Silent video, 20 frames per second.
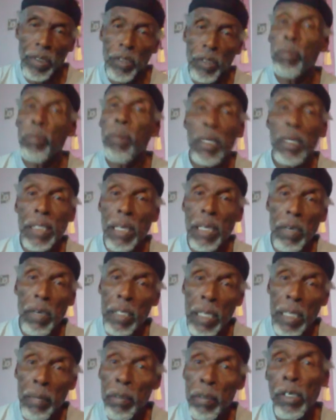You must have
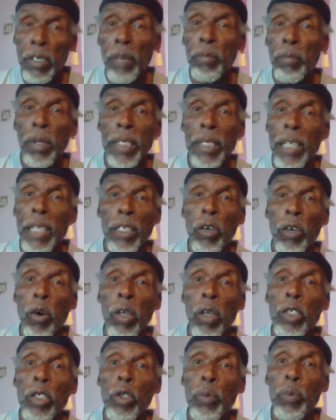a name. If somebody had to
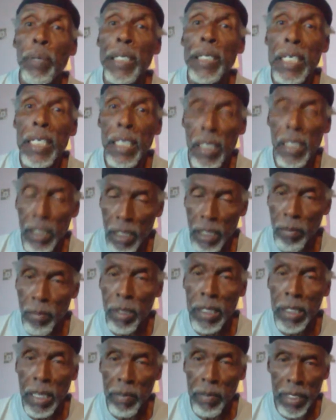call it Chupidi, you
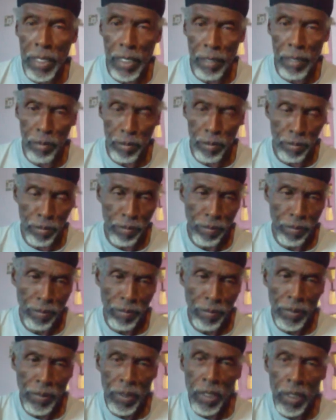must have a name.
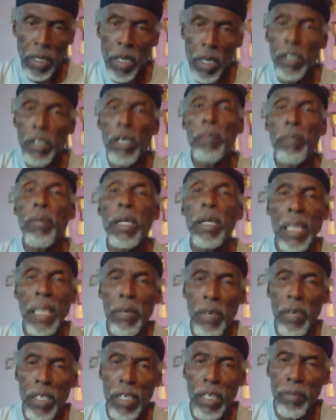You must
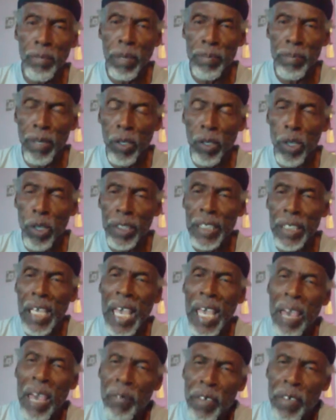have a number
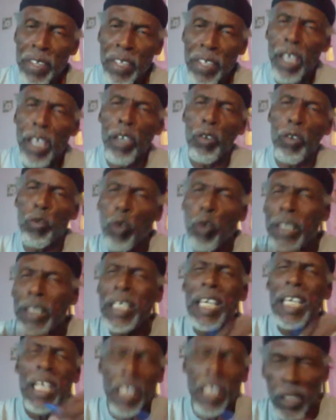because everything
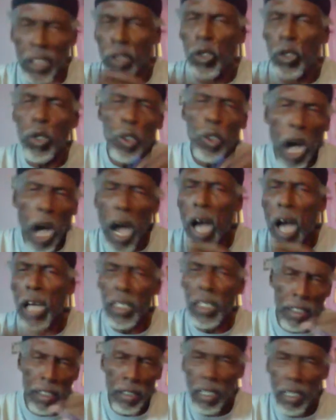rotates, go
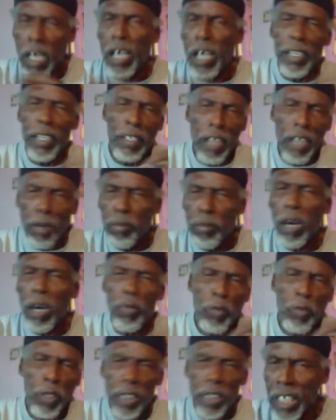around in number
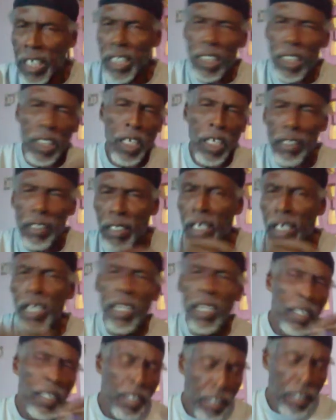of rotation,
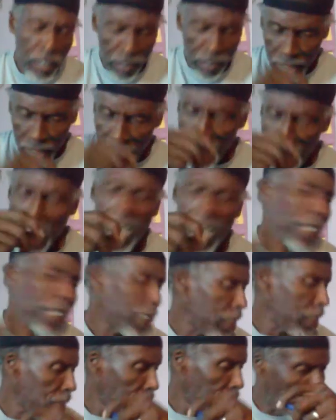
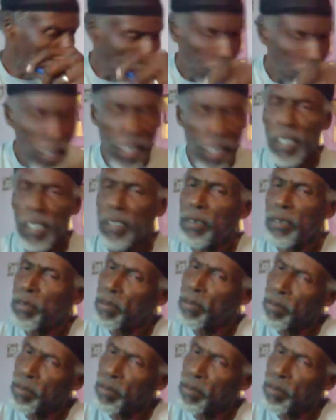night, day,